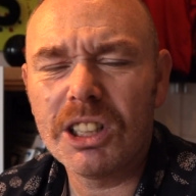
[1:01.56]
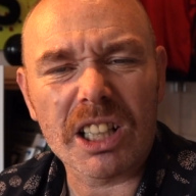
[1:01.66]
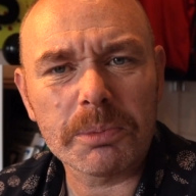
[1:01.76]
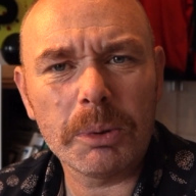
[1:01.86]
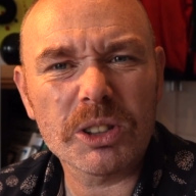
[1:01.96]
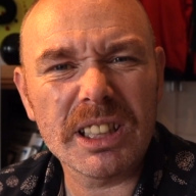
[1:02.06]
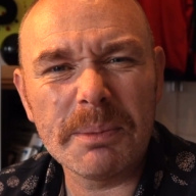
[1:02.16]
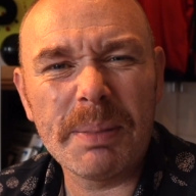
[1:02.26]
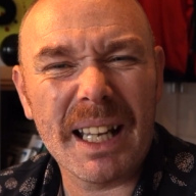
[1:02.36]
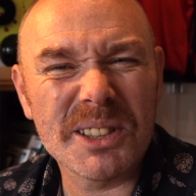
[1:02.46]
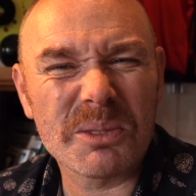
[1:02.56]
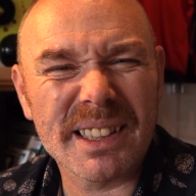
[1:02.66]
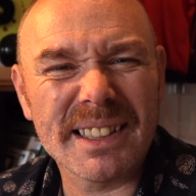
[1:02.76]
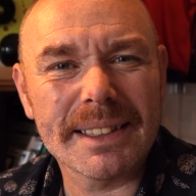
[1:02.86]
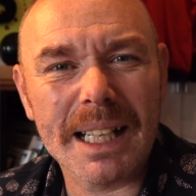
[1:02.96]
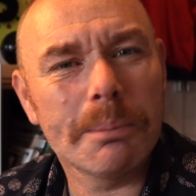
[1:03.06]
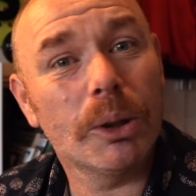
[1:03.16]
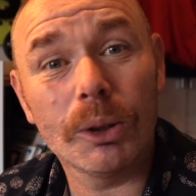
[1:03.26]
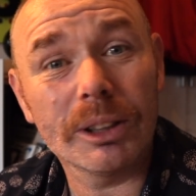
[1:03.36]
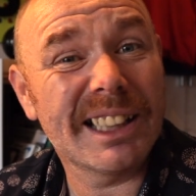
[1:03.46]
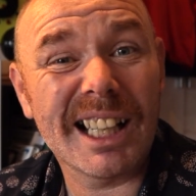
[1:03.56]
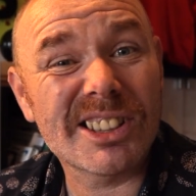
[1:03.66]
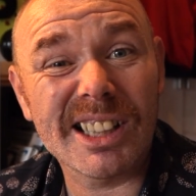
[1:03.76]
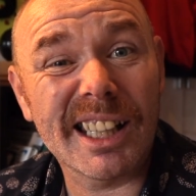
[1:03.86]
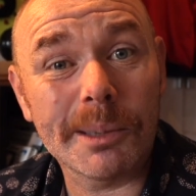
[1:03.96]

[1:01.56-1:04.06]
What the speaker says: suppose it depends whether there's any bowling actually